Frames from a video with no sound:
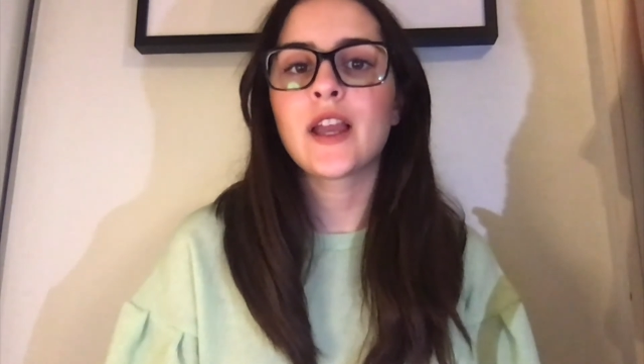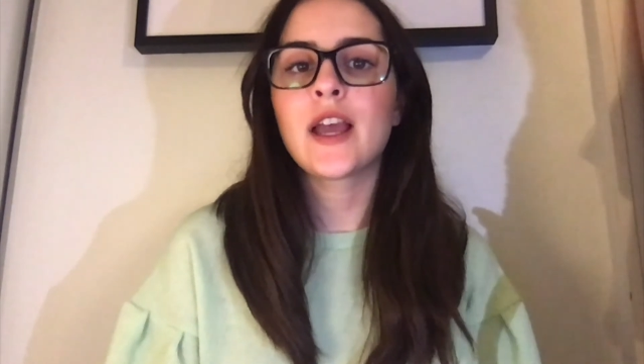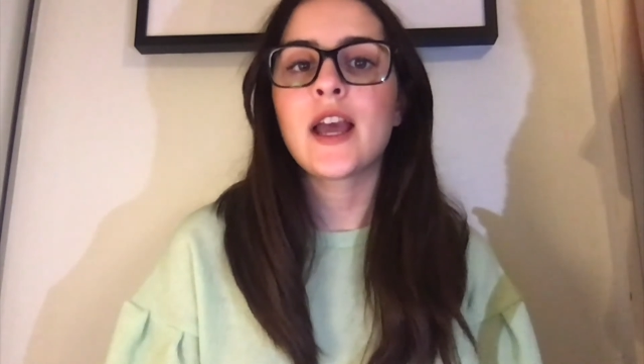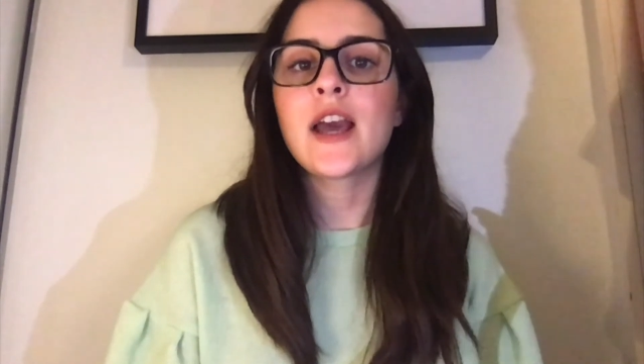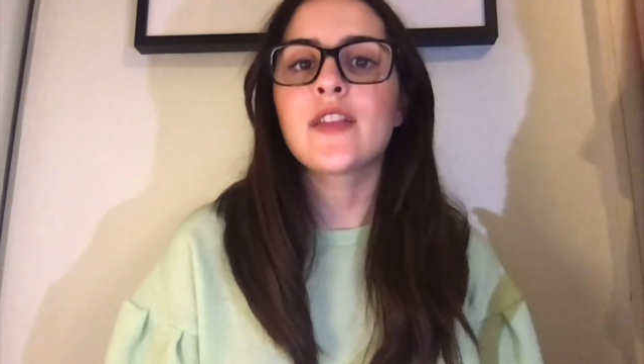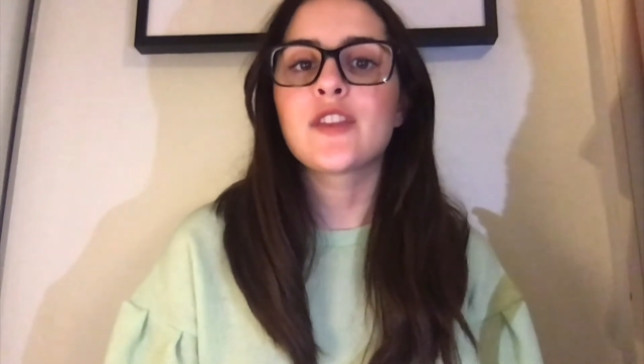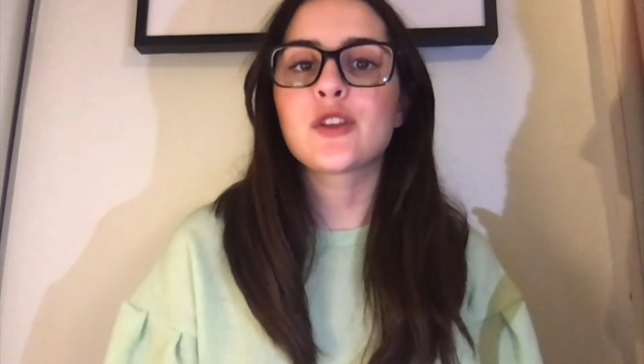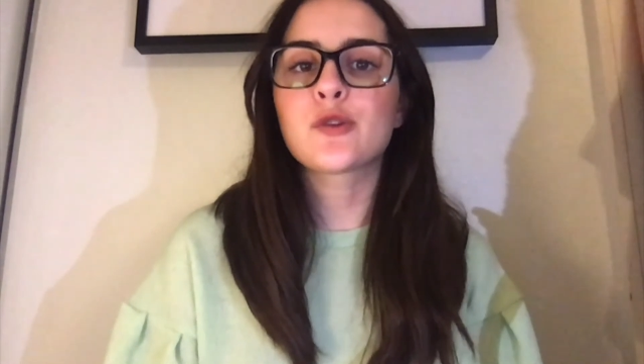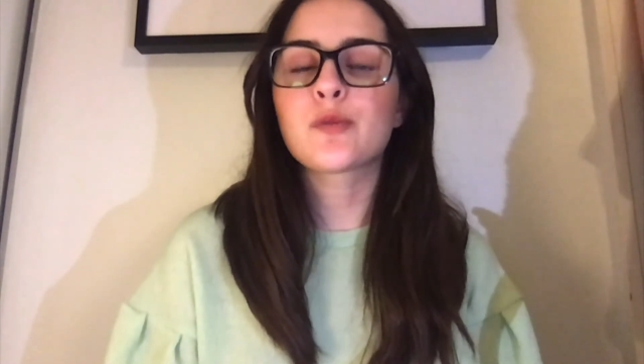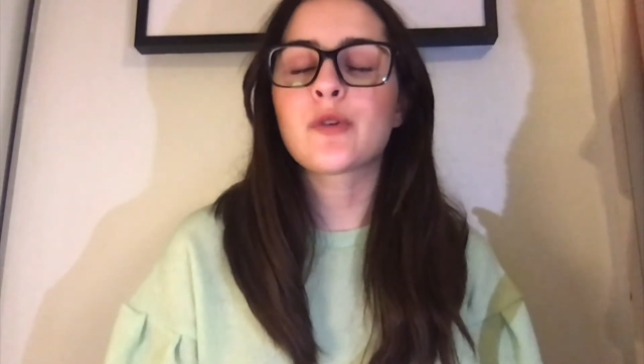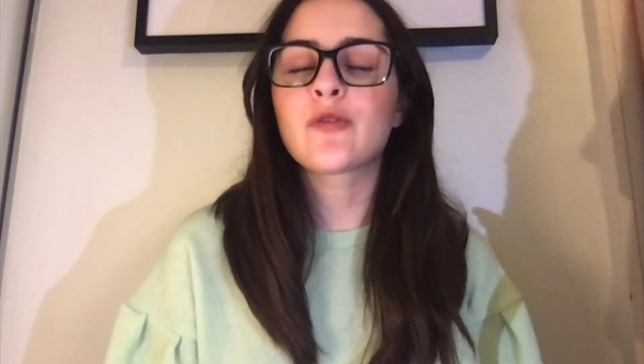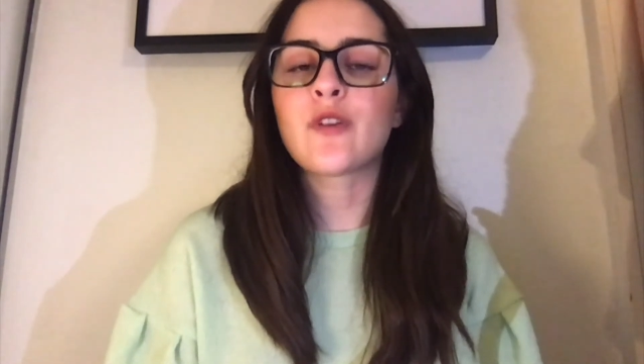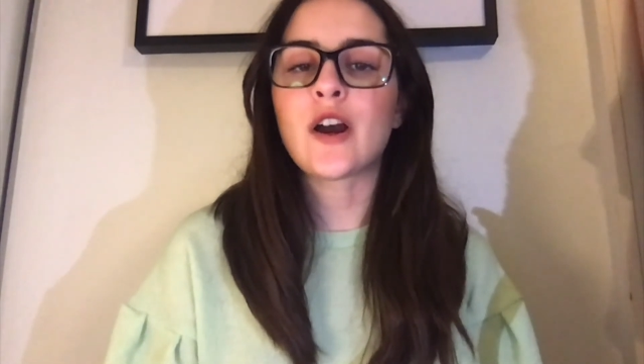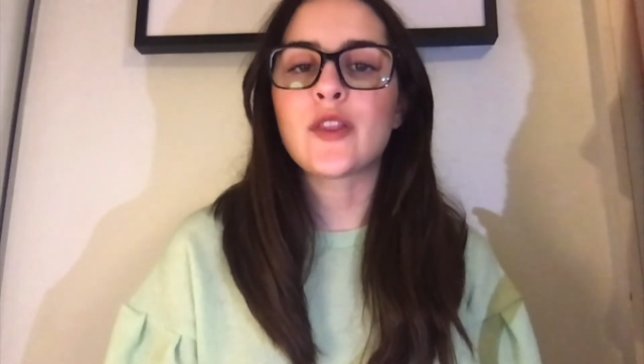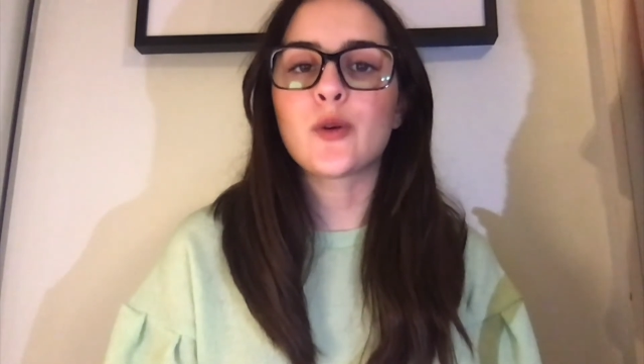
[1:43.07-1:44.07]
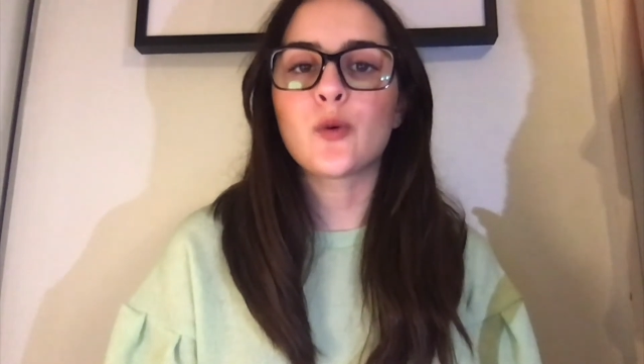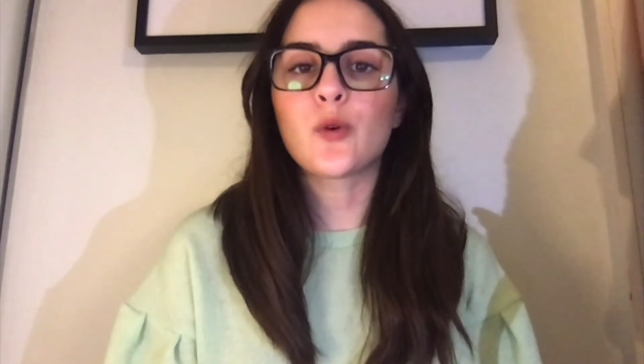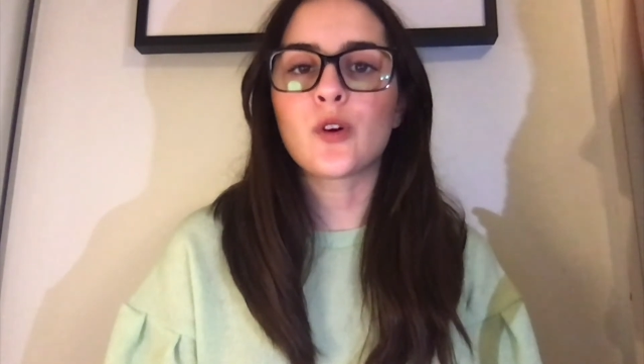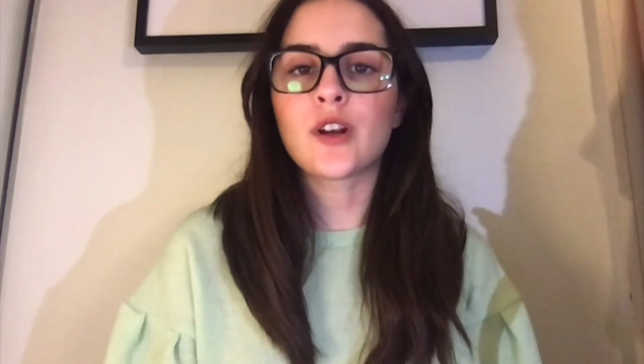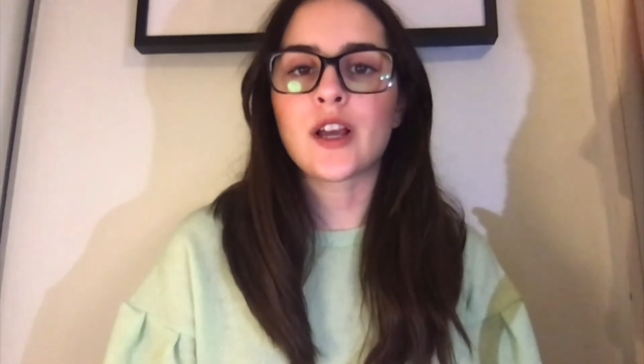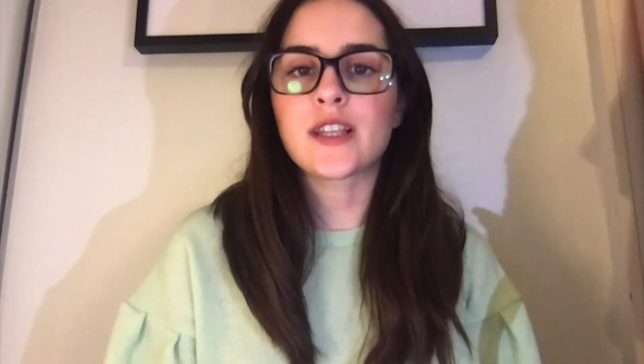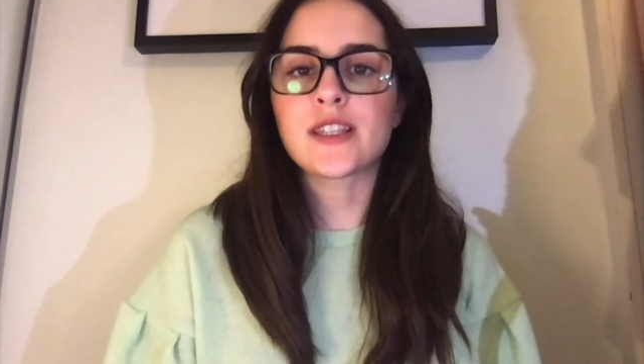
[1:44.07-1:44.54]
This will provide the
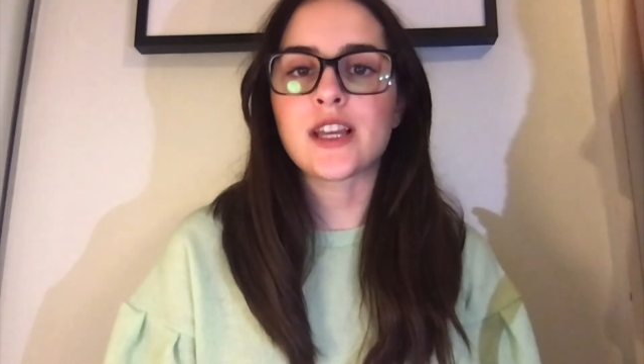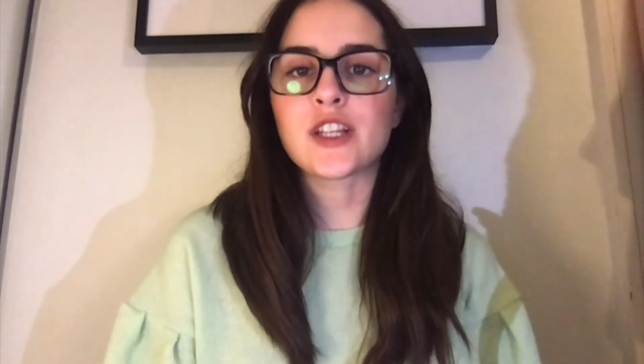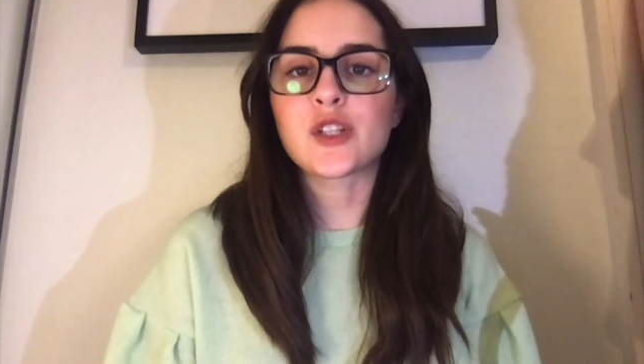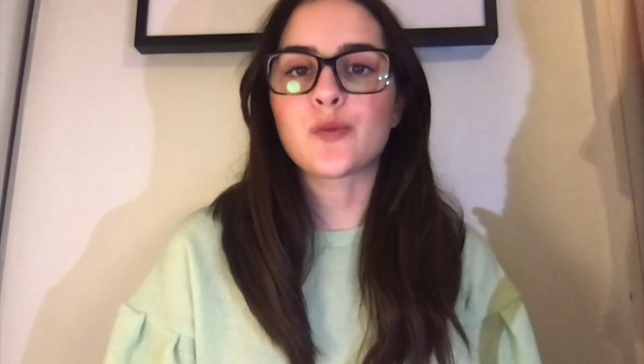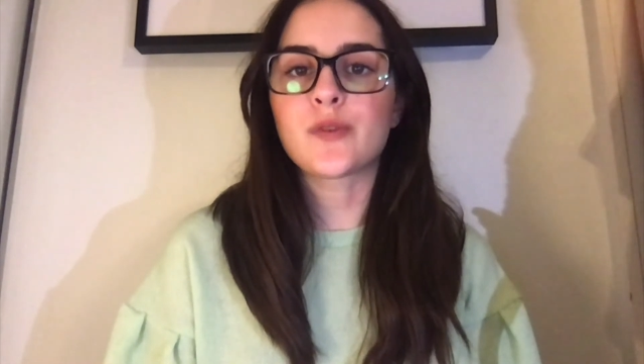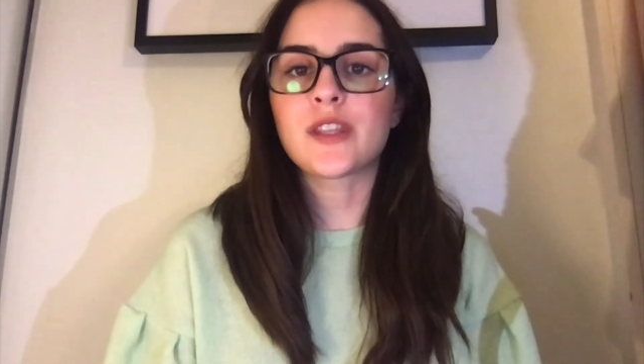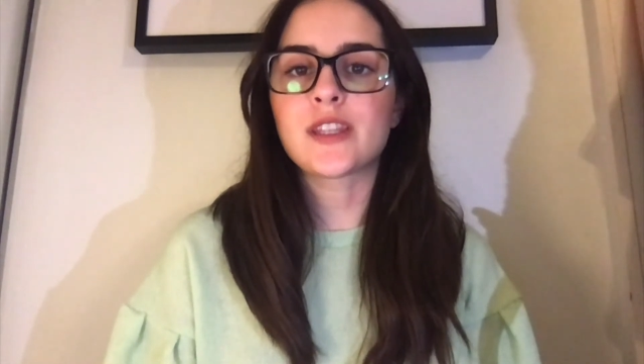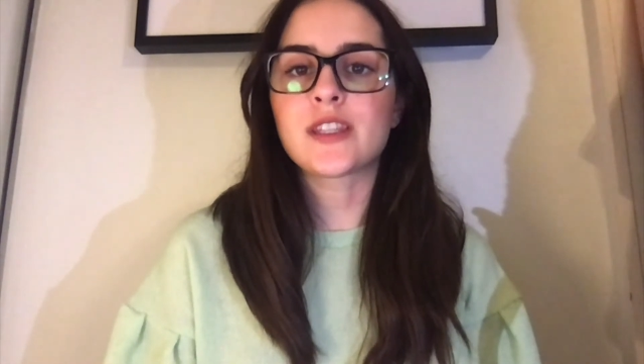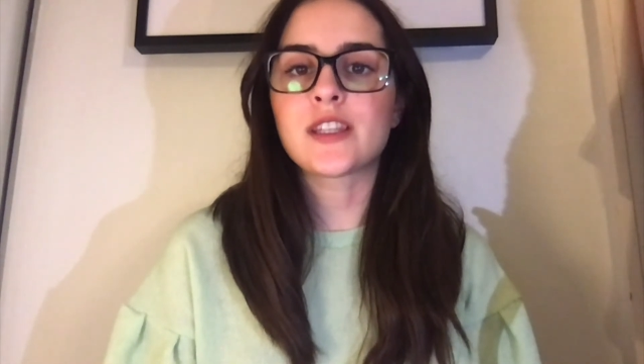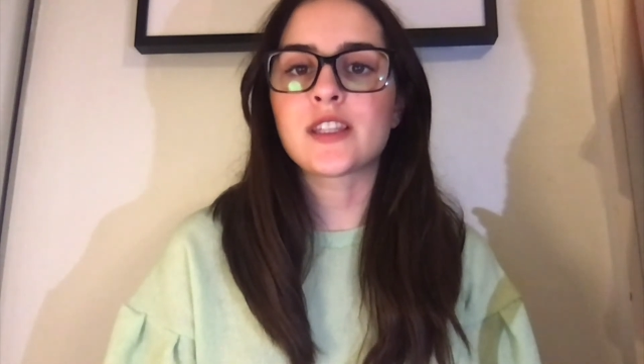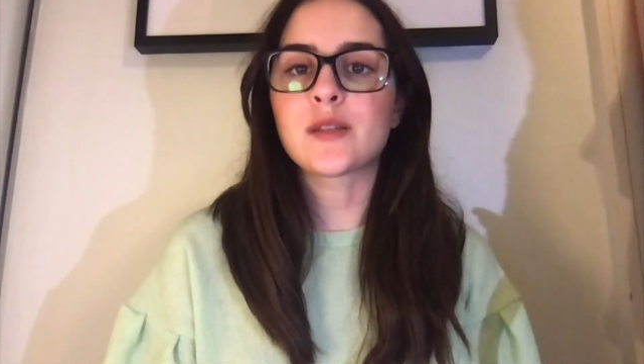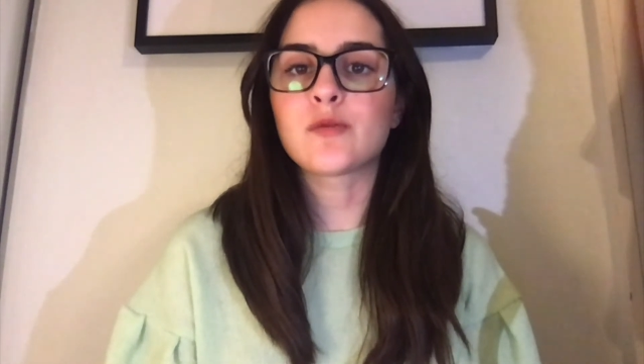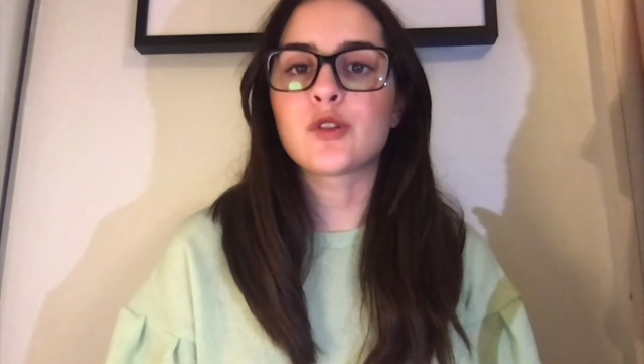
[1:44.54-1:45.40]
organisation with a system